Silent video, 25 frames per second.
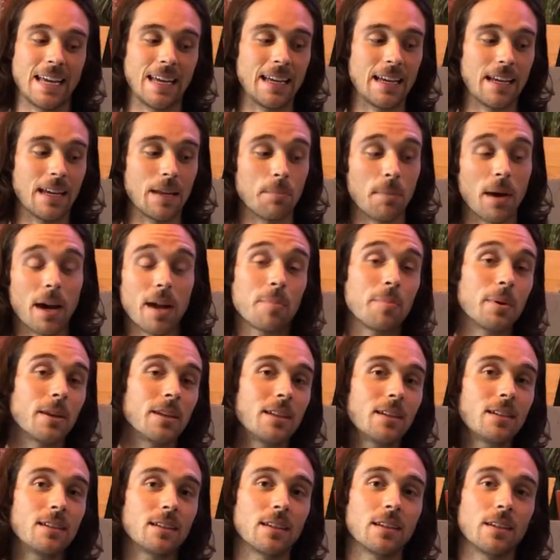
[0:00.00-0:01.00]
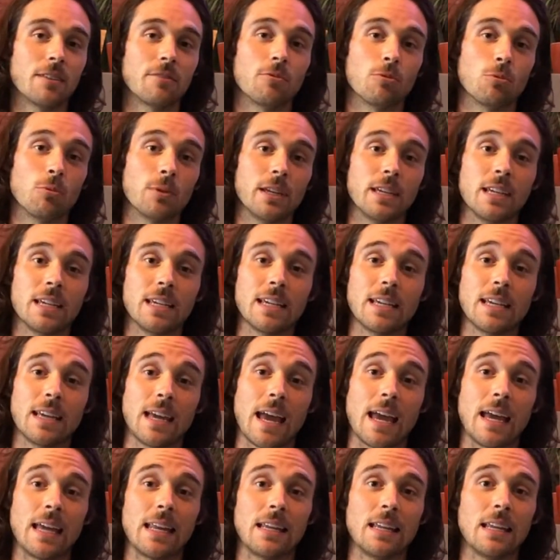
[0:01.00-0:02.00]
In my opinion, if we
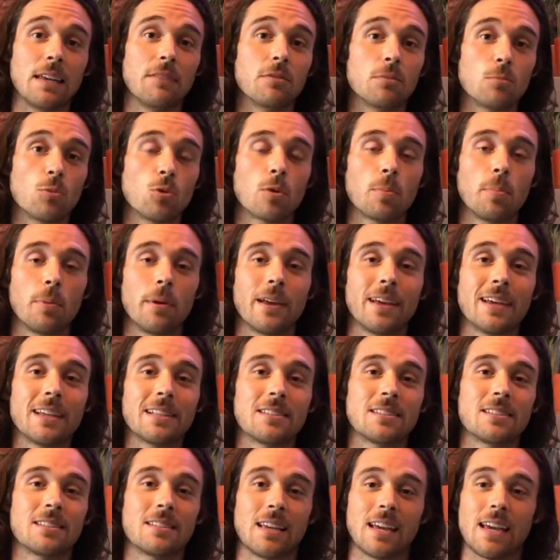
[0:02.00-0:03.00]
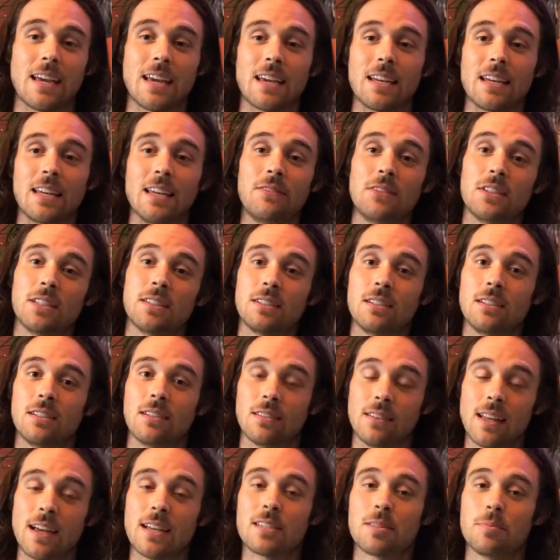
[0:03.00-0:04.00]
ate even more plants and even
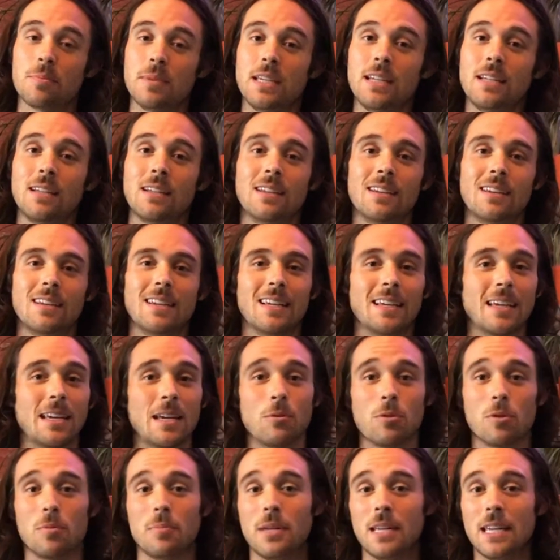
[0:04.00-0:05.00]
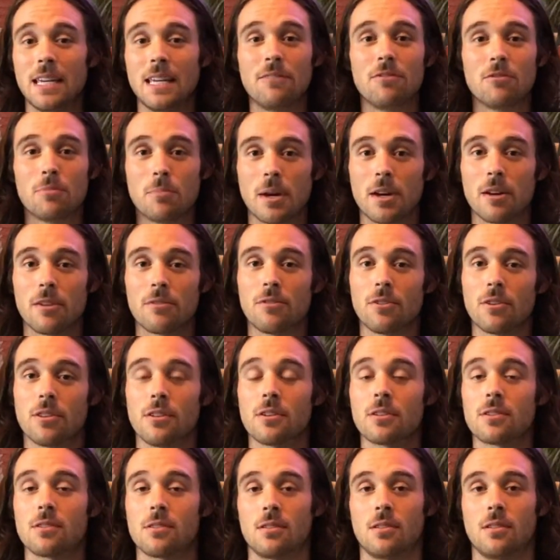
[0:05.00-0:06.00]
less meat, it would be even better for
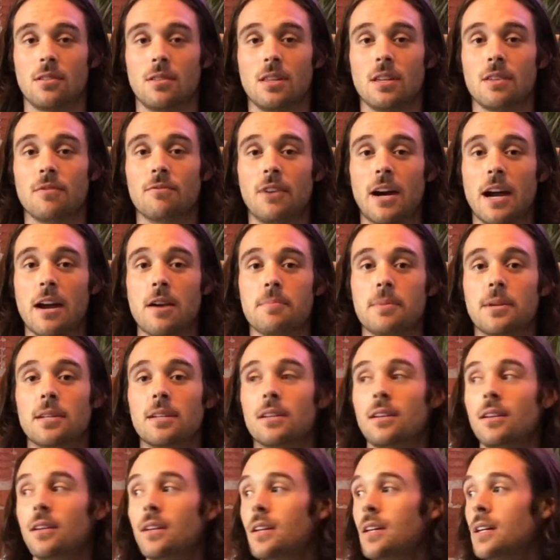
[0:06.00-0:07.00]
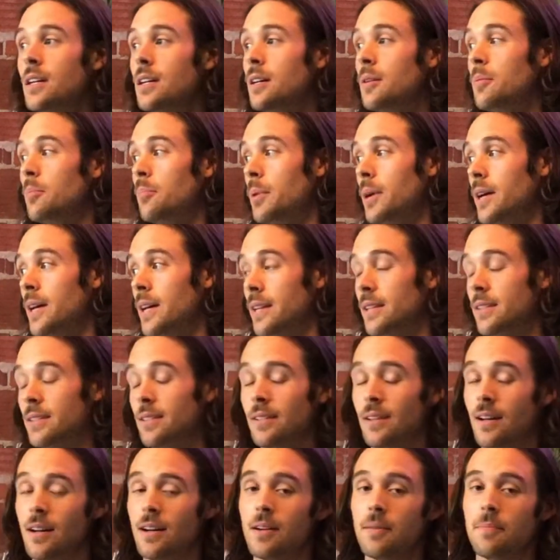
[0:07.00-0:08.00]
the environment. But
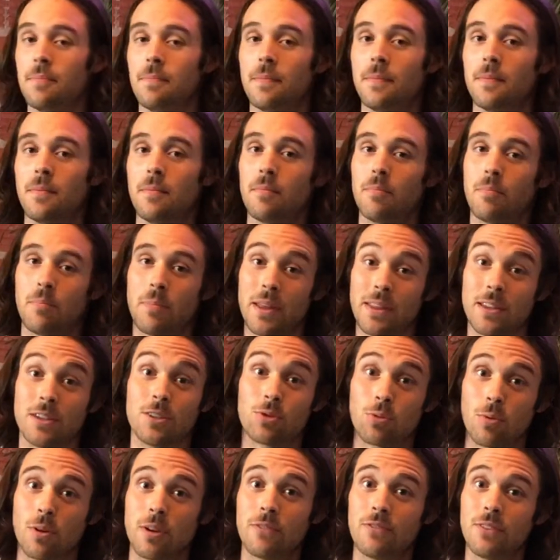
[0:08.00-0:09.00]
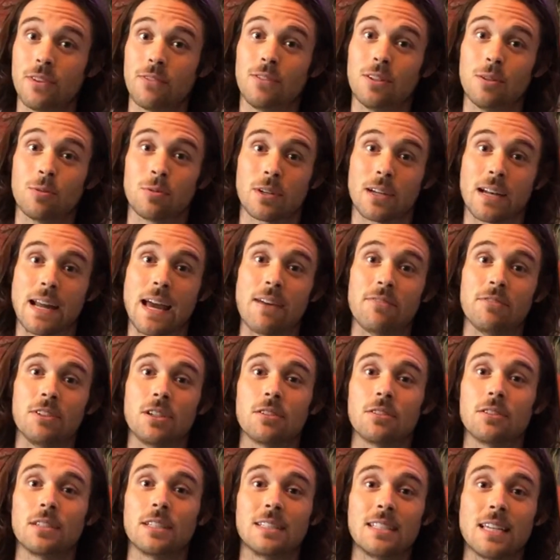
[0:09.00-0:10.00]
by the year 2050, we're going to have
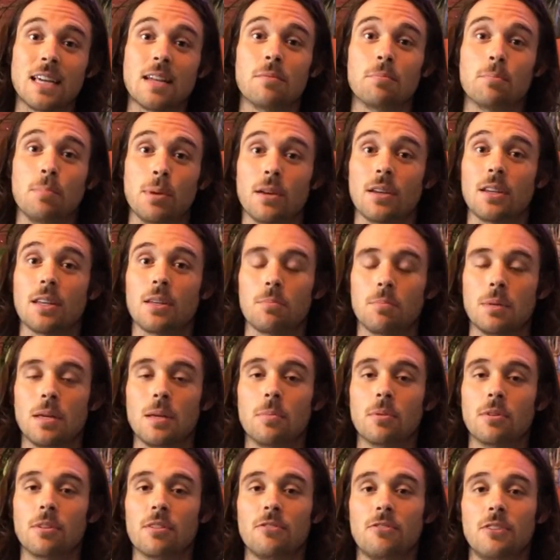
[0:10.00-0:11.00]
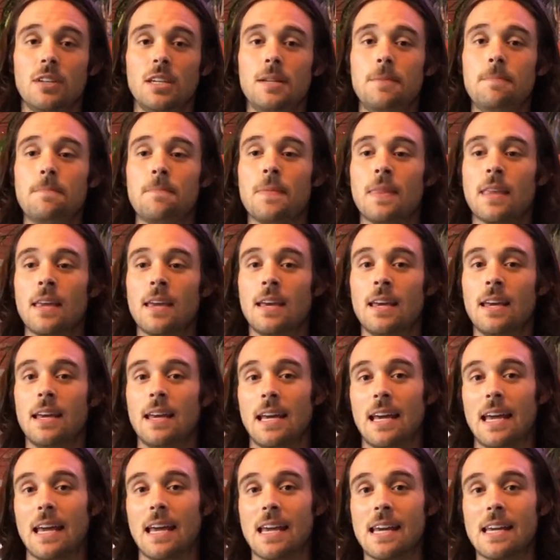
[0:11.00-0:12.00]
nearly 10 billion people to feed,
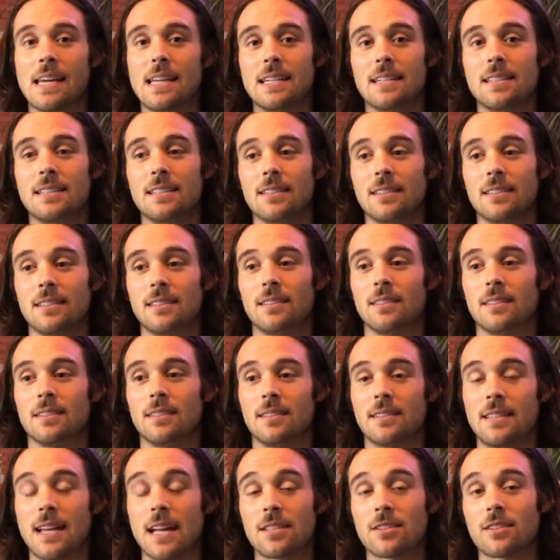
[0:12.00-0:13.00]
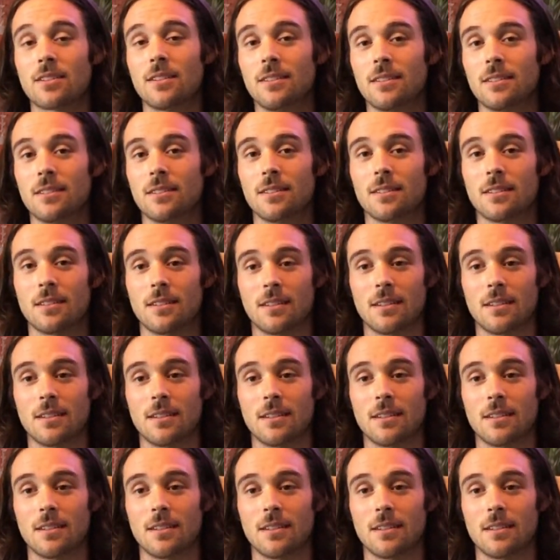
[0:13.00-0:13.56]
and that's going to